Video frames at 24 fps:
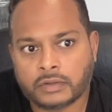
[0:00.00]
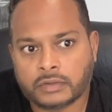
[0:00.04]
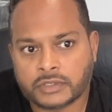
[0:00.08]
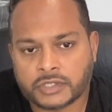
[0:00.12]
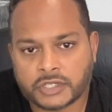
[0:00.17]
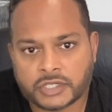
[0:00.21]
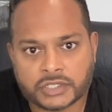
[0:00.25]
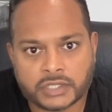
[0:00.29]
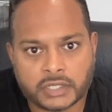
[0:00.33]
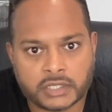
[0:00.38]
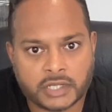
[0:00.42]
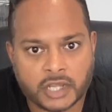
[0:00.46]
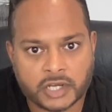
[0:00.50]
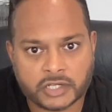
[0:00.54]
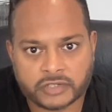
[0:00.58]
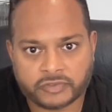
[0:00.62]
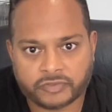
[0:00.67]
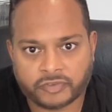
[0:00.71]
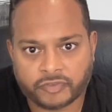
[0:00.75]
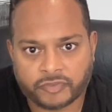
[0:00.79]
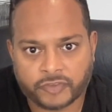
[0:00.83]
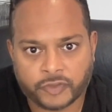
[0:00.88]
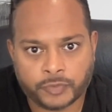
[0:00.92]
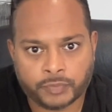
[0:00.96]
just to touch of
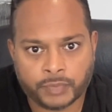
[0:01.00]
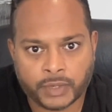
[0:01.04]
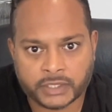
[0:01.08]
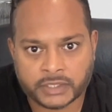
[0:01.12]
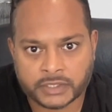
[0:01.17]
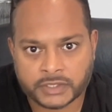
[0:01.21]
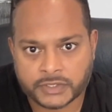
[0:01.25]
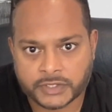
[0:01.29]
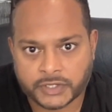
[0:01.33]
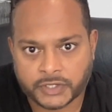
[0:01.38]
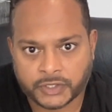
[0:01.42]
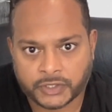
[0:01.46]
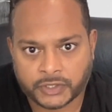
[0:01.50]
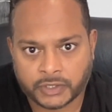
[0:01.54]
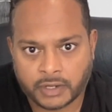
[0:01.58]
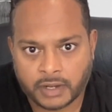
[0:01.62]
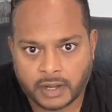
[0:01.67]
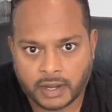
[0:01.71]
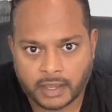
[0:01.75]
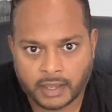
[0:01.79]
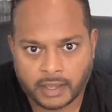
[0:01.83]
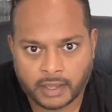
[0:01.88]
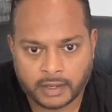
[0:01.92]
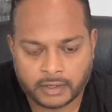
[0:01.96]
a few buttons here
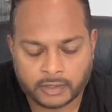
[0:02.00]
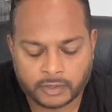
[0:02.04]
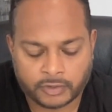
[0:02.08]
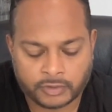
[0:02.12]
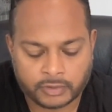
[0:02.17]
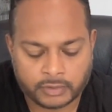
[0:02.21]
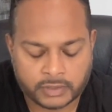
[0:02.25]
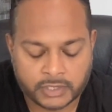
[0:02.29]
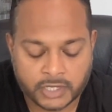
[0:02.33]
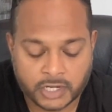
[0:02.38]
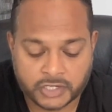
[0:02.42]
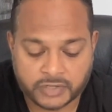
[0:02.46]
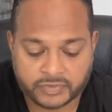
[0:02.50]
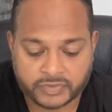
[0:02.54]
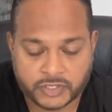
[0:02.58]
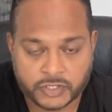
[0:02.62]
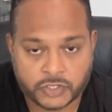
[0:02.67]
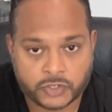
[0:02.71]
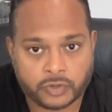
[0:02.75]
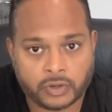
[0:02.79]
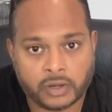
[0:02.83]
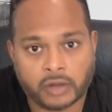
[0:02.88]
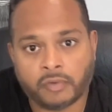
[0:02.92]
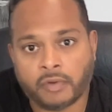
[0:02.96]
and or touch of the
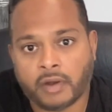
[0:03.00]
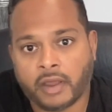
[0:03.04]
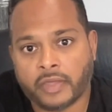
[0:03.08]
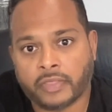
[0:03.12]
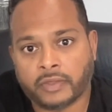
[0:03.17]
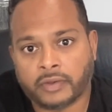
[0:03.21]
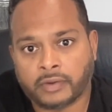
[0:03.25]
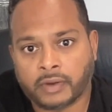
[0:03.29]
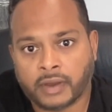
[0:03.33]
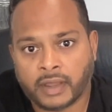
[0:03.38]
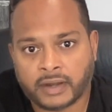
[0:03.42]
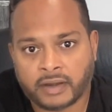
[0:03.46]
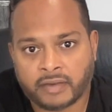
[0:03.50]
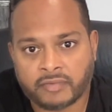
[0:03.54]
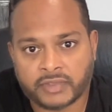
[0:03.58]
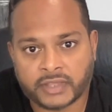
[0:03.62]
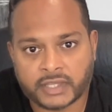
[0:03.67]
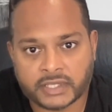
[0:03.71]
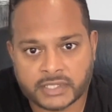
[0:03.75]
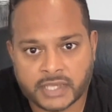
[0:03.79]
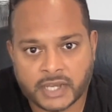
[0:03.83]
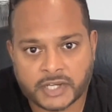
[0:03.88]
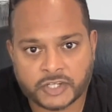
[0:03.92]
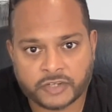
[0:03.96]
screen rather and
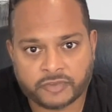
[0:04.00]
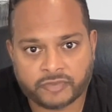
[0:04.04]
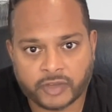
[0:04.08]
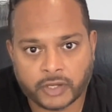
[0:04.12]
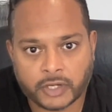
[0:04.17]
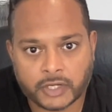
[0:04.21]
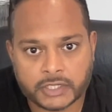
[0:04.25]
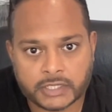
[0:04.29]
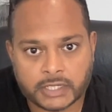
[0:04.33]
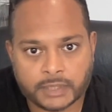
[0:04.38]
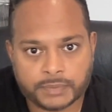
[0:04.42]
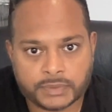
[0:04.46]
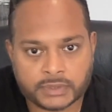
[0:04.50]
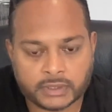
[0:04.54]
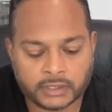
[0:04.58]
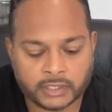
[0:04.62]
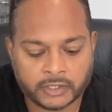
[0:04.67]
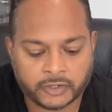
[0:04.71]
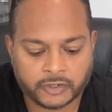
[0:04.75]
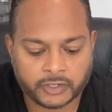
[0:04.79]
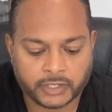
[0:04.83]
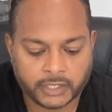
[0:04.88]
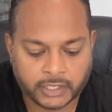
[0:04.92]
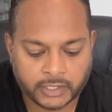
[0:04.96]
everything's at your fingertips
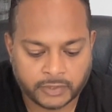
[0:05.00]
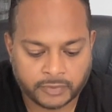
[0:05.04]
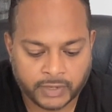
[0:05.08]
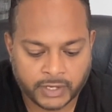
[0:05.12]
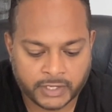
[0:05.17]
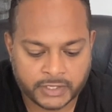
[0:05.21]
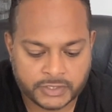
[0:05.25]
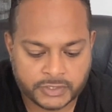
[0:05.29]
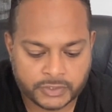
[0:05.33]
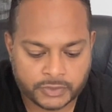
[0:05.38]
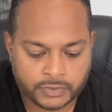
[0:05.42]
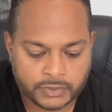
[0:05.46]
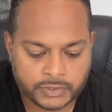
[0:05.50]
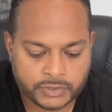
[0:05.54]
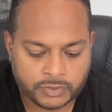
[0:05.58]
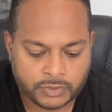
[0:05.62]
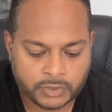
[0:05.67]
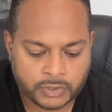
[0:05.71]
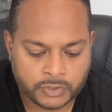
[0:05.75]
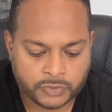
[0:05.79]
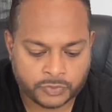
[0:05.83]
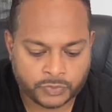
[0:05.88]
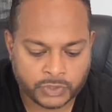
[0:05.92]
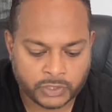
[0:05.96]
literally right so it's,
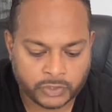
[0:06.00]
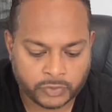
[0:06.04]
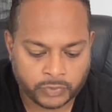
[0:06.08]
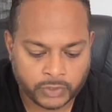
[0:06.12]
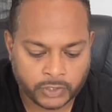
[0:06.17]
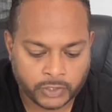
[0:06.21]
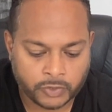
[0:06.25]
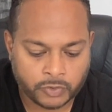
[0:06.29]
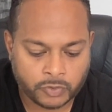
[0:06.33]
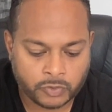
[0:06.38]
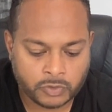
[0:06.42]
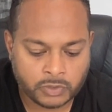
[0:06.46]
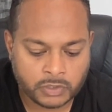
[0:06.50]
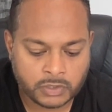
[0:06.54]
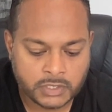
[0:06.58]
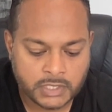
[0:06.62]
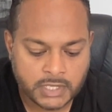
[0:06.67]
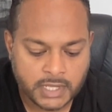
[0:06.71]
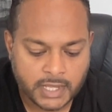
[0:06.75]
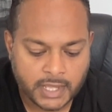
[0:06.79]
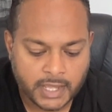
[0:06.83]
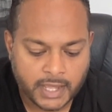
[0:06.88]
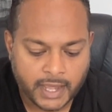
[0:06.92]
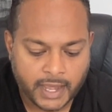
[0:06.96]
it's really really cool
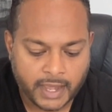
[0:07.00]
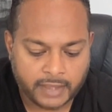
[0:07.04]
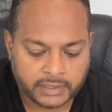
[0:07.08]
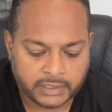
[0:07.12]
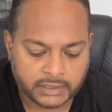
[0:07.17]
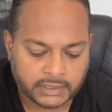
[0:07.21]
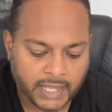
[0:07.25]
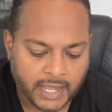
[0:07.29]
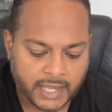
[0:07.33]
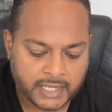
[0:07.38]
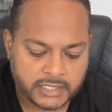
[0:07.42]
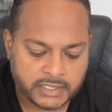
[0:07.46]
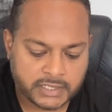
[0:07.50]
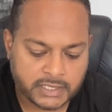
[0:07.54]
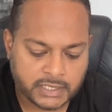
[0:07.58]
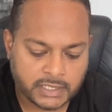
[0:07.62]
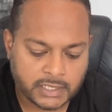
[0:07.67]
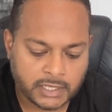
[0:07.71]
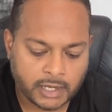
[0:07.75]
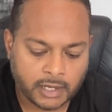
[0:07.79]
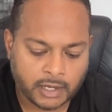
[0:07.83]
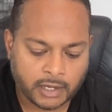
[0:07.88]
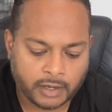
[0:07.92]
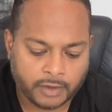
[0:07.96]
and then
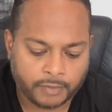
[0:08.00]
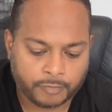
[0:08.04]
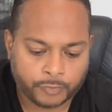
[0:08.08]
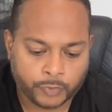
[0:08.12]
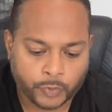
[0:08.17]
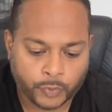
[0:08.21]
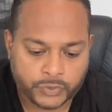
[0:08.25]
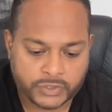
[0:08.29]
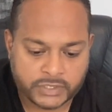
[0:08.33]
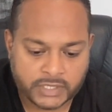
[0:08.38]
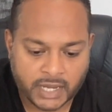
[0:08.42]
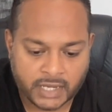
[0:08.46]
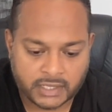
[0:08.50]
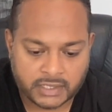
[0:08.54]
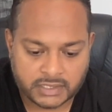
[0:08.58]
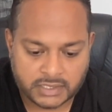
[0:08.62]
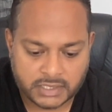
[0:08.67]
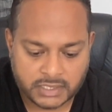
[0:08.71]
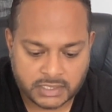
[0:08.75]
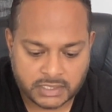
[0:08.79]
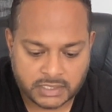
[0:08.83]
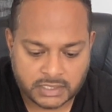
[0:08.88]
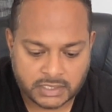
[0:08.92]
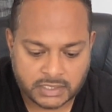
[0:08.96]
lastly uh, roadside
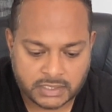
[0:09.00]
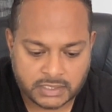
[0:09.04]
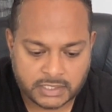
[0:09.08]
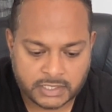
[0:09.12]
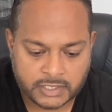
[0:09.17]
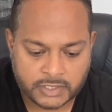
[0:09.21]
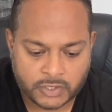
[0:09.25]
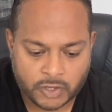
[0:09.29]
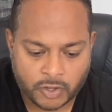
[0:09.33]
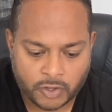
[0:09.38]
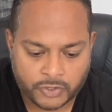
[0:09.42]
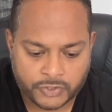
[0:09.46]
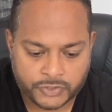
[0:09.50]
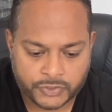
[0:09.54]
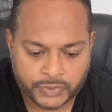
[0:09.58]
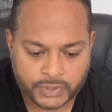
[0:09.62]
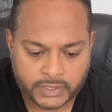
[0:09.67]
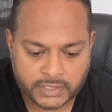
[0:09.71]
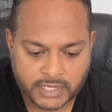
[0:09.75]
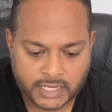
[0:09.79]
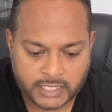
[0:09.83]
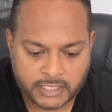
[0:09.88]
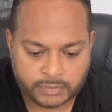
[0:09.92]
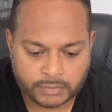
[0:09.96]
assistance is also
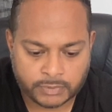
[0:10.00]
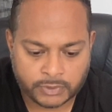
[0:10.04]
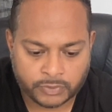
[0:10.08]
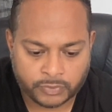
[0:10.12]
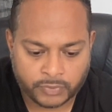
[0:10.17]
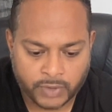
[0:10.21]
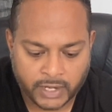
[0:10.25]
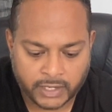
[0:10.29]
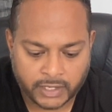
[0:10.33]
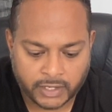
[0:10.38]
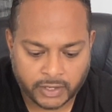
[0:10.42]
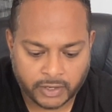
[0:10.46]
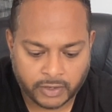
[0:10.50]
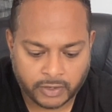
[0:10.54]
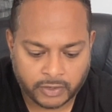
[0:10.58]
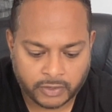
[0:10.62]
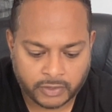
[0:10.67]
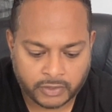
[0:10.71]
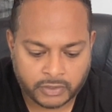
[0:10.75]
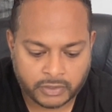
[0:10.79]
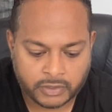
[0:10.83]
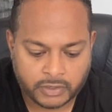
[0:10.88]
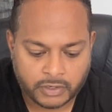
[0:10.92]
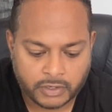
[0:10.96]
accessible right
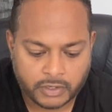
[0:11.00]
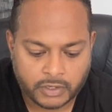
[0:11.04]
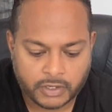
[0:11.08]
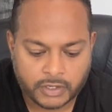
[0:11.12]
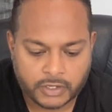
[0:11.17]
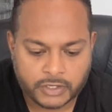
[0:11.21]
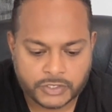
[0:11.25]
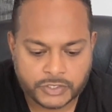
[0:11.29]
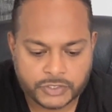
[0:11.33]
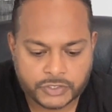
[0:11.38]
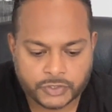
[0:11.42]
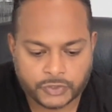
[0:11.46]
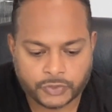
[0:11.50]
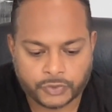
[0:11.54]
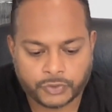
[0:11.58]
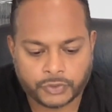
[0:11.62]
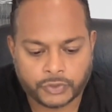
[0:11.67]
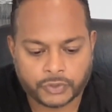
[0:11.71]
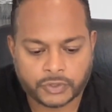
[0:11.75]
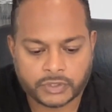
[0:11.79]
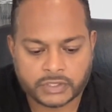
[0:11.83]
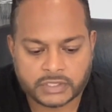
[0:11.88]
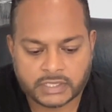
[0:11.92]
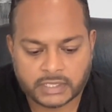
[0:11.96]
here so
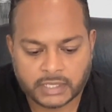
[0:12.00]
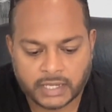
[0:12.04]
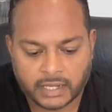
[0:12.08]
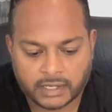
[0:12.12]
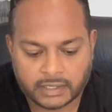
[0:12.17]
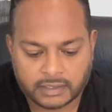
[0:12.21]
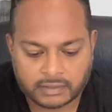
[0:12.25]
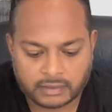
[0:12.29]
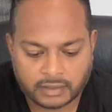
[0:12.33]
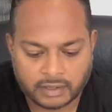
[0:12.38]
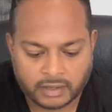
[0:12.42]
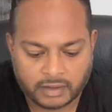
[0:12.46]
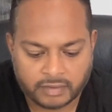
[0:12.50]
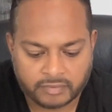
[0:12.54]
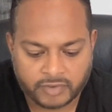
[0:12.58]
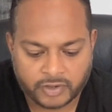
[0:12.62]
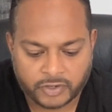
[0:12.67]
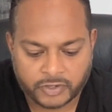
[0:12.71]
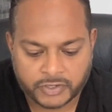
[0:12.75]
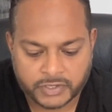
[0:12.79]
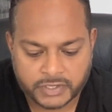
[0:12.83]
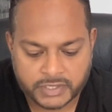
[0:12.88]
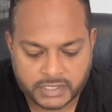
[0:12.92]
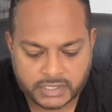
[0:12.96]
you could select uh,
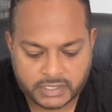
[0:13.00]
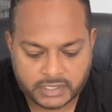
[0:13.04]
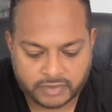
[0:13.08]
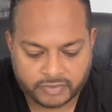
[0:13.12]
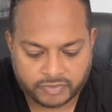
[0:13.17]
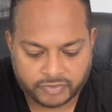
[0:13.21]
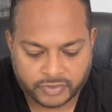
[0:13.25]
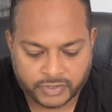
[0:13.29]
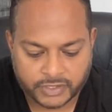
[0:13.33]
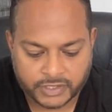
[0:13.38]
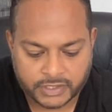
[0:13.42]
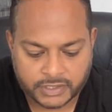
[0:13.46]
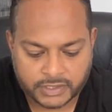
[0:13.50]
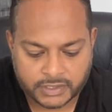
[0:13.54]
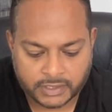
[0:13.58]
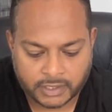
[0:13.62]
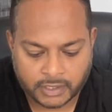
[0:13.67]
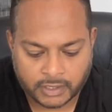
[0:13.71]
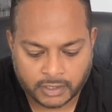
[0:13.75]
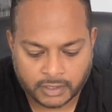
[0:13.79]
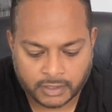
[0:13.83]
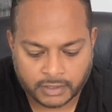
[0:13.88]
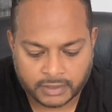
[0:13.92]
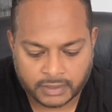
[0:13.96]
various different
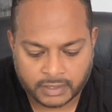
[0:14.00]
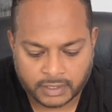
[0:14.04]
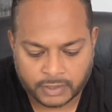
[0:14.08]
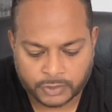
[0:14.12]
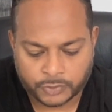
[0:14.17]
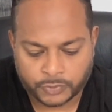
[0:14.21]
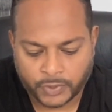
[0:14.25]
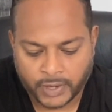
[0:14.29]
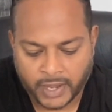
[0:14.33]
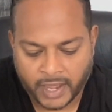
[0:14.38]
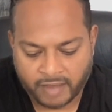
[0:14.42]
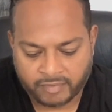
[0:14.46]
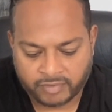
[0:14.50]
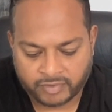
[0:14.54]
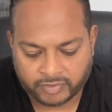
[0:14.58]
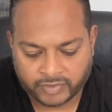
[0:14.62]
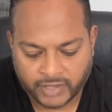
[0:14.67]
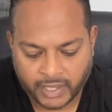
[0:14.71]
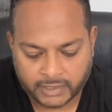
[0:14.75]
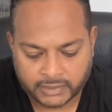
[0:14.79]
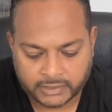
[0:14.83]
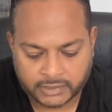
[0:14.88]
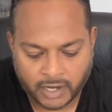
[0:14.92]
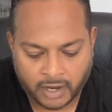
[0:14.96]
uh, do i have a
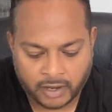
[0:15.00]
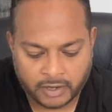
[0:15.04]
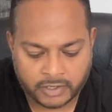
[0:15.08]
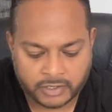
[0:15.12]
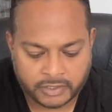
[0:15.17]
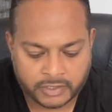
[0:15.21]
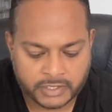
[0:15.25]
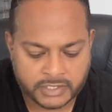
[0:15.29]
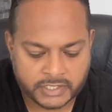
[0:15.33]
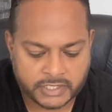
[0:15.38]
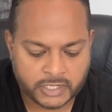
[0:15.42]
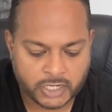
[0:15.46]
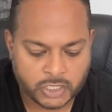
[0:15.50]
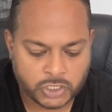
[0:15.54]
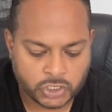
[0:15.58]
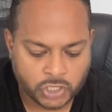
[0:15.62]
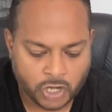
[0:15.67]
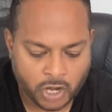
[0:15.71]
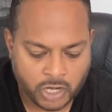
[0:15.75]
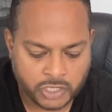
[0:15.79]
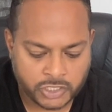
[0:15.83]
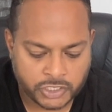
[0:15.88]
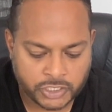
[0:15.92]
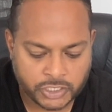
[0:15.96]
flat tire is it a
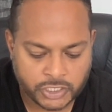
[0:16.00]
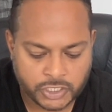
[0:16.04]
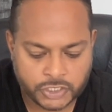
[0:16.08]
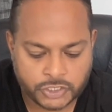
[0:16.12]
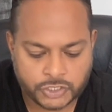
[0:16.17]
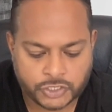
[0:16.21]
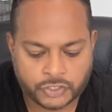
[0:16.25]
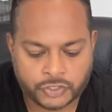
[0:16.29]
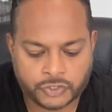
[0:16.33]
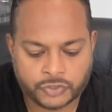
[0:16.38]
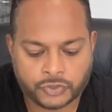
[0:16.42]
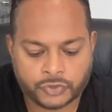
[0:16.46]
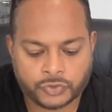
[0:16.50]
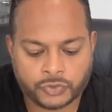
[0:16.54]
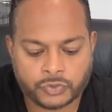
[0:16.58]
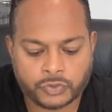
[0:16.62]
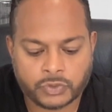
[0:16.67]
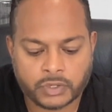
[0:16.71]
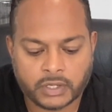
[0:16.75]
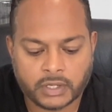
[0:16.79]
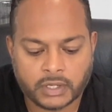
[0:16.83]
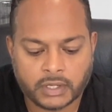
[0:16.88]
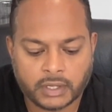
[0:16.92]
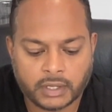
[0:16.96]
charging issue
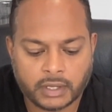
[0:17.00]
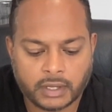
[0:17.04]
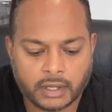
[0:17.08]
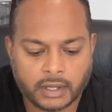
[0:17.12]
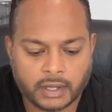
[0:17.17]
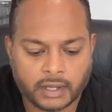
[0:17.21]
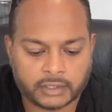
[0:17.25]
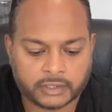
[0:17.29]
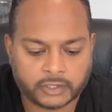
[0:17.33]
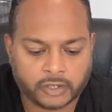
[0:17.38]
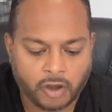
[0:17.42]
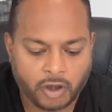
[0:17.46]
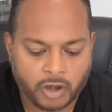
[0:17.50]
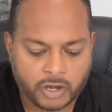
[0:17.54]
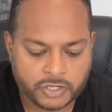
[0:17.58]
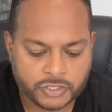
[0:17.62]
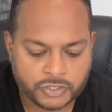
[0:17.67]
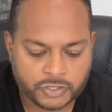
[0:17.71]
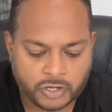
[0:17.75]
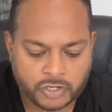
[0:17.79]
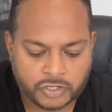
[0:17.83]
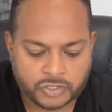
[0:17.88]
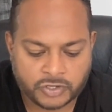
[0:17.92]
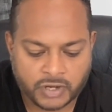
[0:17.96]
uh, the car is
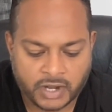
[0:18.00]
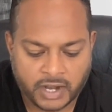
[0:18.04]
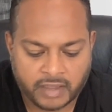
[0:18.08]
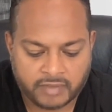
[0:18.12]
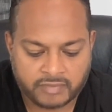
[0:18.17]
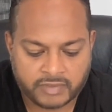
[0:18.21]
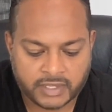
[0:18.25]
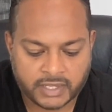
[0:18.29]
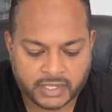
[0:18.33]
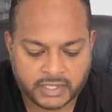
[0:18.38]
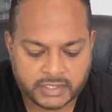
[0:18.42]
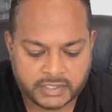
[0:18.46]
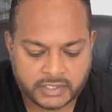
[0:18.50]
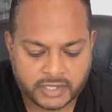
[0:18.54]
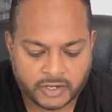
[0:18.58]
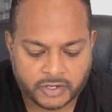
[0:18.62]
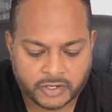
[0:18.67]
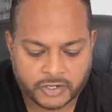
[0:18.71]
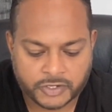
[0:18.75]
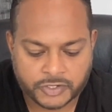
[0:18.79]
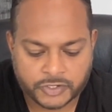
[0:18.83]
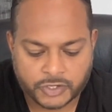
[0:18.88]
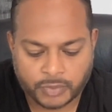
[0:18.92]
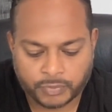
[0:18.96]
not driving
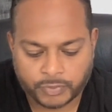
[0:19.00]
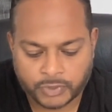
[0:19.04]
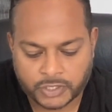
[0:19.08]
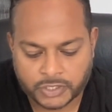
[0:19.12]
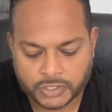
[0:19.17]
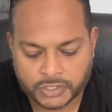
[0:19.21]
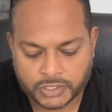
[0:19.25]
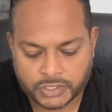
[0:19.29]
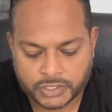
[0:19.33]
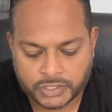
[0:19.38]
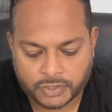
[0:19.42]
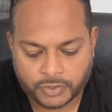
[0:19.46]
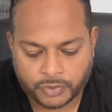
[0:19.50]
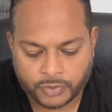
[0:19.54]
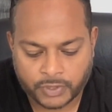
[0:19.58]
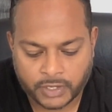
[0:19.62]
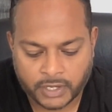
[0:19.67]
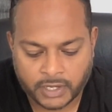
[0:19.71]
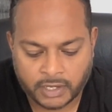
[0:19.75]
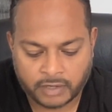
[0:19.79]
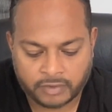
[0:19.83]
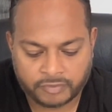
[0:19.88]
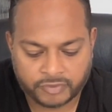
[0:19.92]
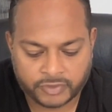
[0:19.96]
etc so i'm going to just go
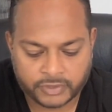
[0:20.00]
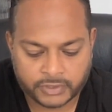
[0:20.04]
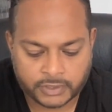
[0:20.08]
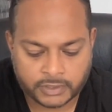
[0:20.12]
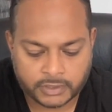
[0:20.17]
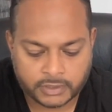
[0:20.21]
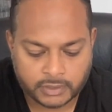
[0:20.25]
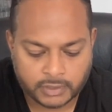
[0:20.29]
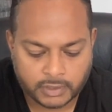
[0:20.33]
ahead for the